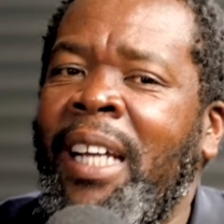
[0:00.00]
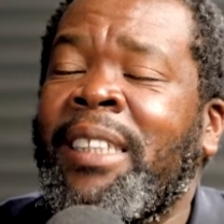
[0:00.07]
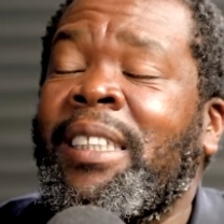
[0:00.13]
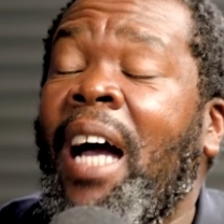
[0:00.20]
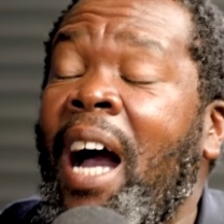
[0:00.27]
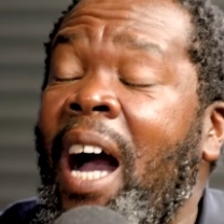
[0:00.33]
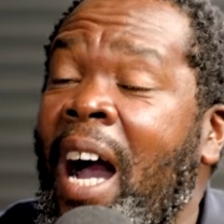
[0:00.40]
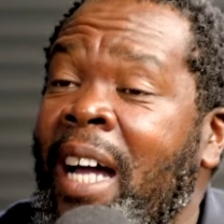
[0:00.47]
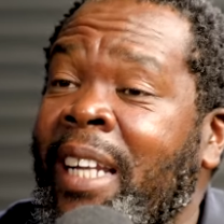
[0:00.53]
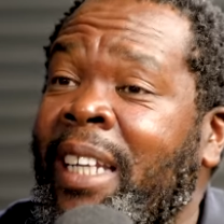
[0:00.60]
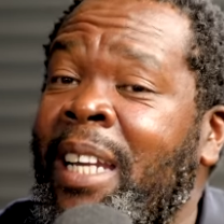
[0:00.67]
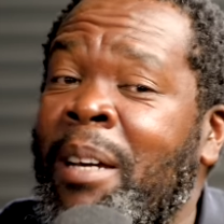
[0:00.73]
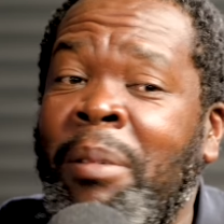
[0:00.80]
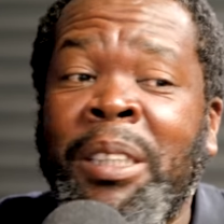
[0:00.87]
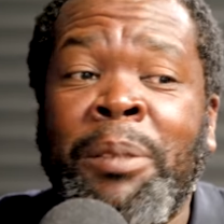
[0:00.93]
It's hard
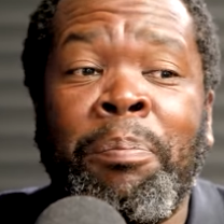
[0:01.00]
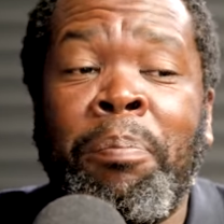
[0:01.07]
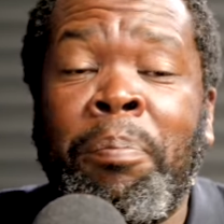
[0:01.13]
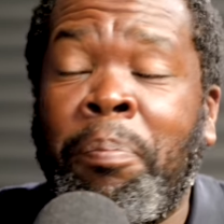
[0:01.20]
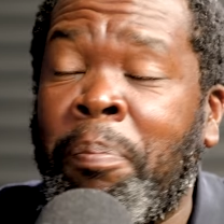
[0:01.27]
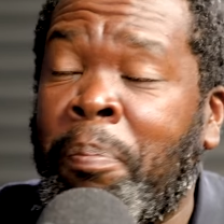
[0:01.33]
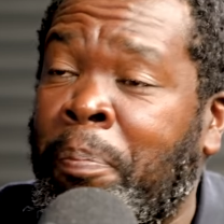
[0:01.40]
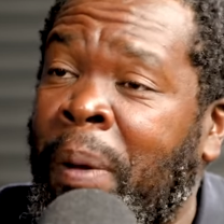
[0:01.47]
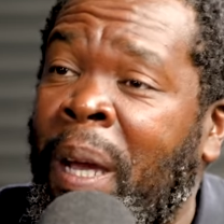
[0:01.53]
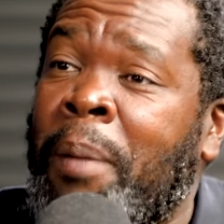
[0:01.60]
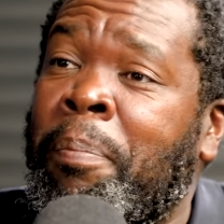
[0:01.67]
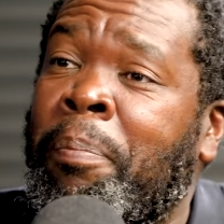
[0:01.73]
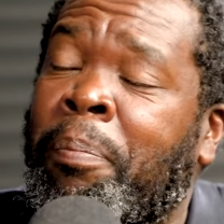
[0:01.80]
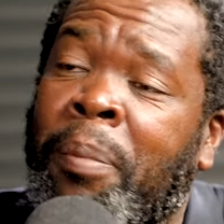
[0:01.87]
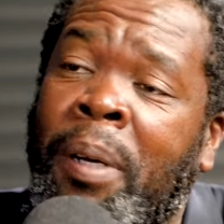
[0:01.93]
labor, it's
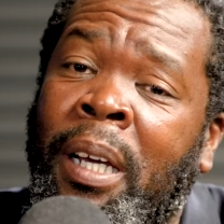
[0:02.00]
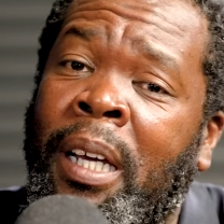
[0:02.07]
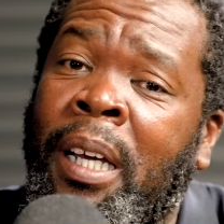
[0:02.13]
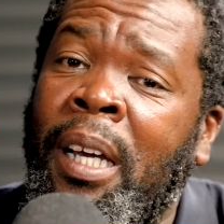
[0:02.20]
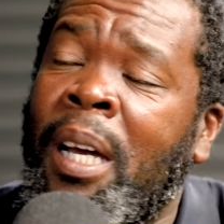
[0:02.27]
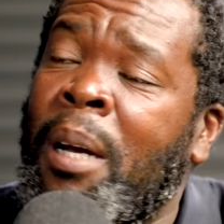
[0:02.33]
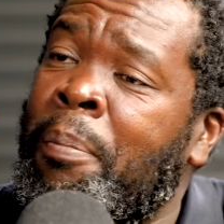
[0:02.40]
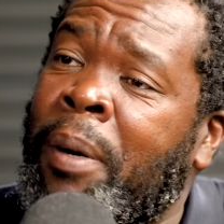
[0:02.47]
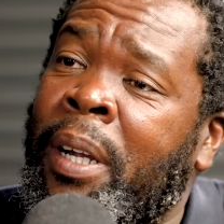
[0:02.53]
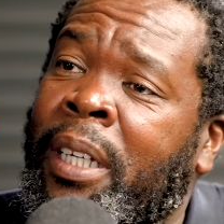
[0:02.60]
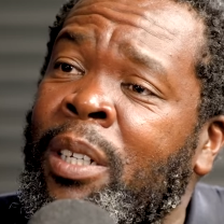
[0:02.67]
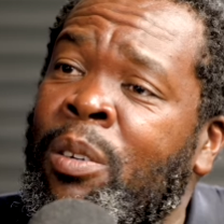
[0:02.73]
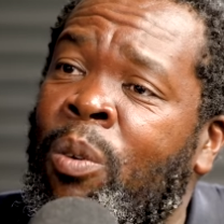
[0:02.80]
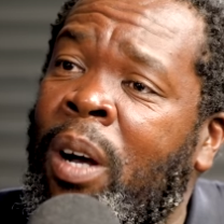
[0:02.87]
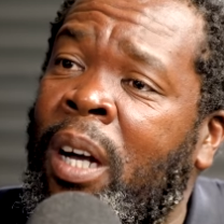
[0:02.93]

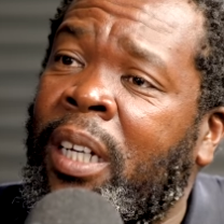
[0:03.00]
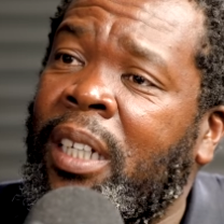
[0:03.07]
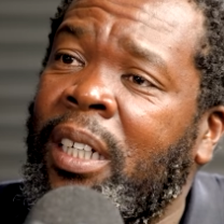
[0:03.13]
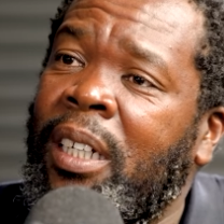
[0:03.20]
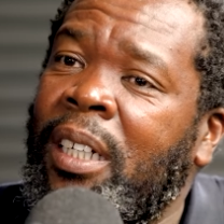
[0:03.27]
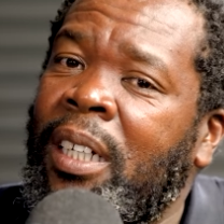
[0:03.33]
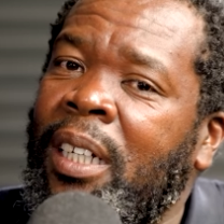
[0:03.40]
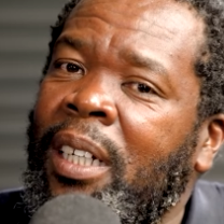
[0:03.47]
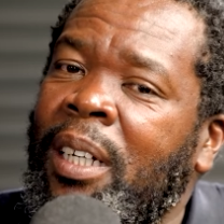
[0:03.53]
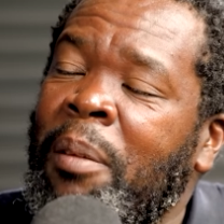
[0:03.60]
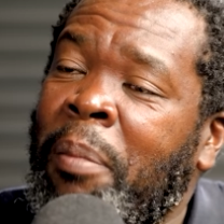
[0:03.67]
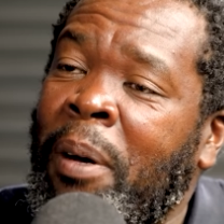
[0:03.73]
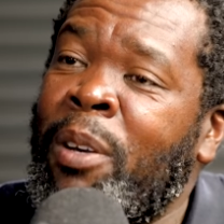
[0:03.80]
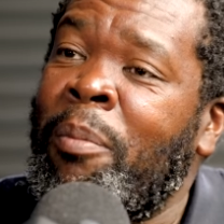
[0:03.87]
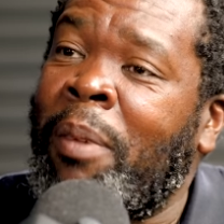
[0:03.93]
breaking work.
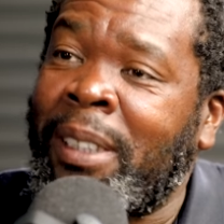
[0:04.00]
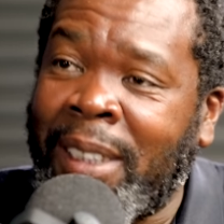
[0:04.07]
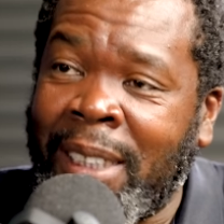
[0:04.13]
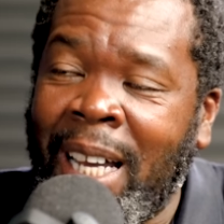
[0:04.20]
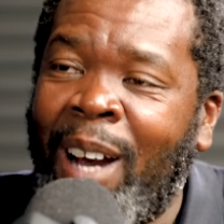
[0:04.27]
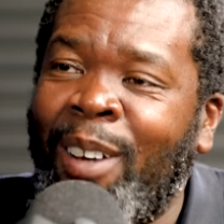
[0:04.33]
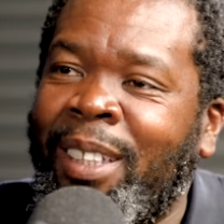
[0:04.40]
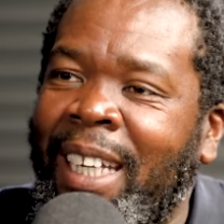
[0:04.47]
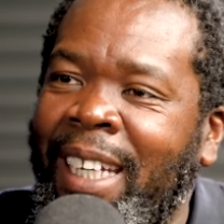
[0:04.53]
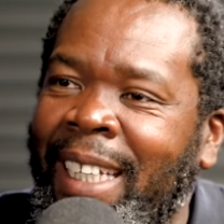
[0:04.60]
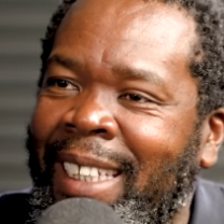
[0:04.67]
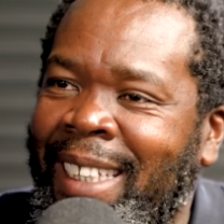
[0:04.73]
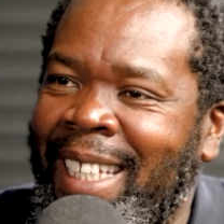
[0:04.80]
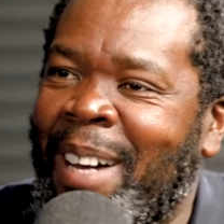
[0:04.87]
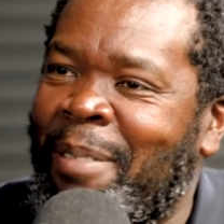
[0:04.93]
But you must see how they
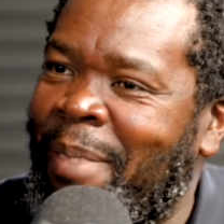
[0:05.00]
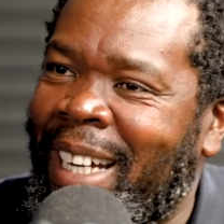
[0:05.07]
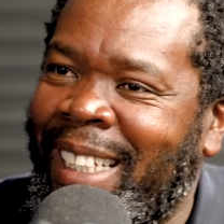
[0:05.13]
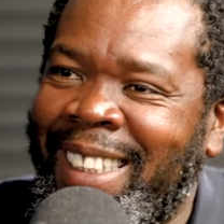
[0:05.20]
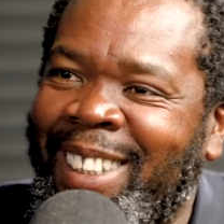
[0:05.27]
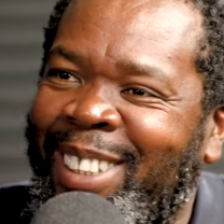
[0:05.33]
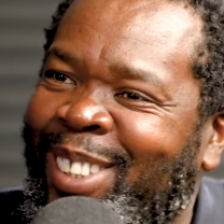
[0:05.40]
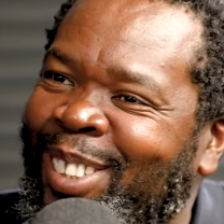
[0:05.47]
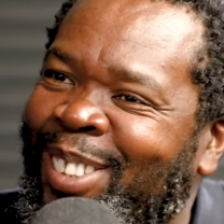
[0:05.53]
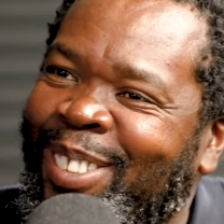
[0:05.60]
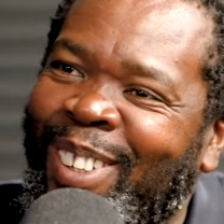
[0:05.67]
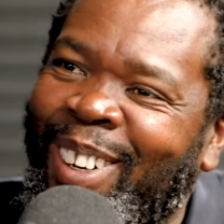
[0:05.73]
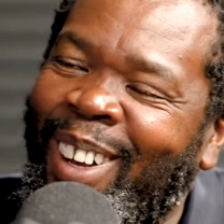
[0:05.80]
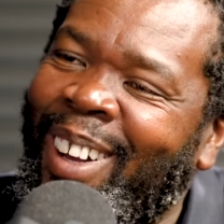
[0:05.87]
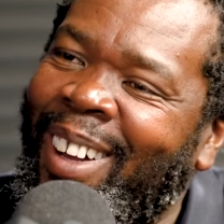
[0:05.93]
eat their money too.